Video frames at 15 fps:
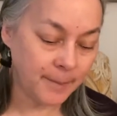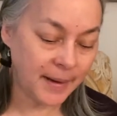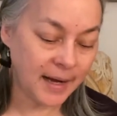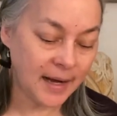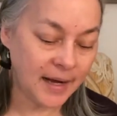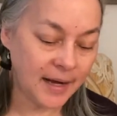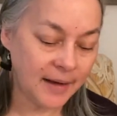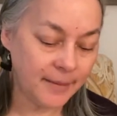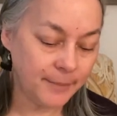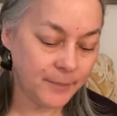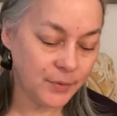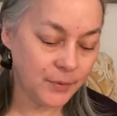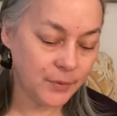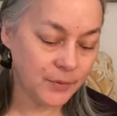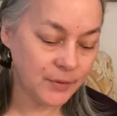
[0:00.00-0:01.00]

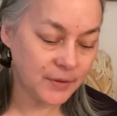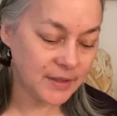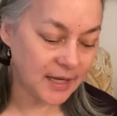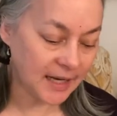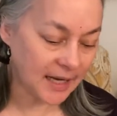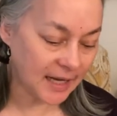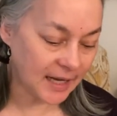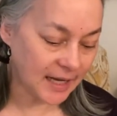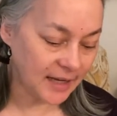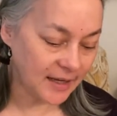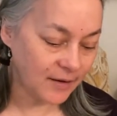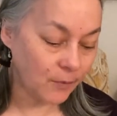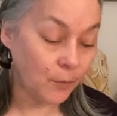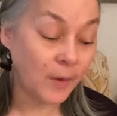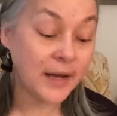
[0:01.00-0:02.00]
Bamuda,
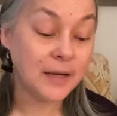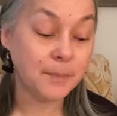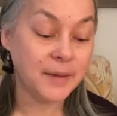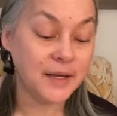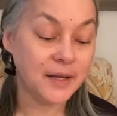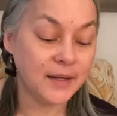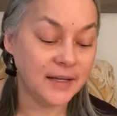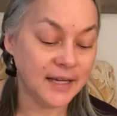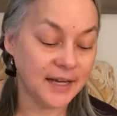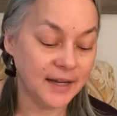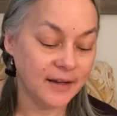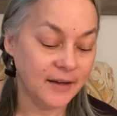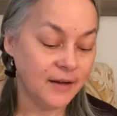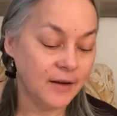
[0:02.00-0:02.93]
white peony,